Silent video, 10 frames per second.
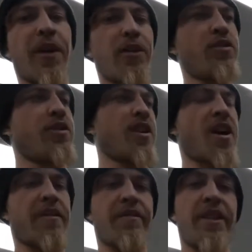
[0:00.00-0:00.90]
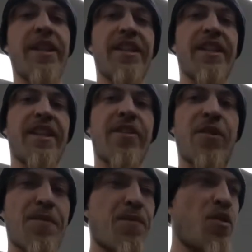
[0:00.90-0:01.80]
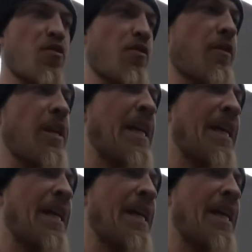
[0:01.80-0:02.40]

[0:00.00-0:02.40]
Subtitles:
but loose enough, easy to remove.